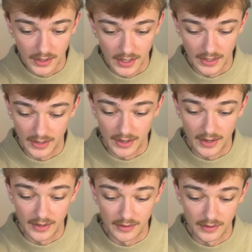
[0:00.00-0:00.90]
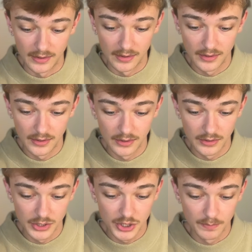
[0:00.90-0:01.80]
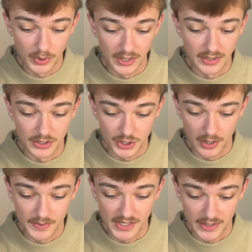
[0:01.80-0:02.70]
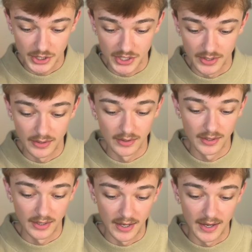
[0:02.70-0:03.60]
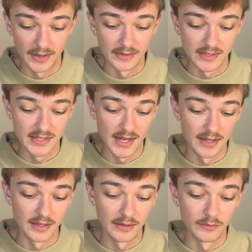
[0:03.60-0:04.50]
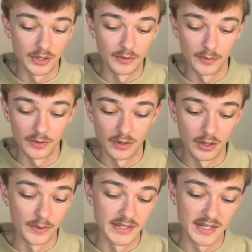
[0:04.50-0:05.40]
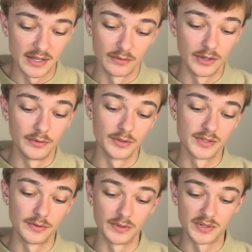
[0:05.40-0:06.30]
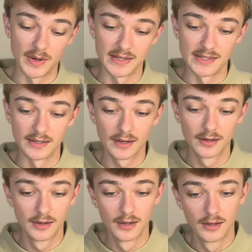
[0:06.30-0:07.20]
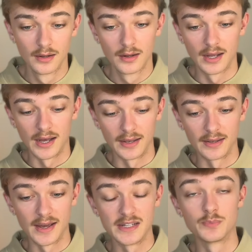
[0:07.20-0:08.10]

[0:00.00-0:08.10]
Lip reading: and then put it in the shop section and set the renewal. I always set the renewal to automatic, and that is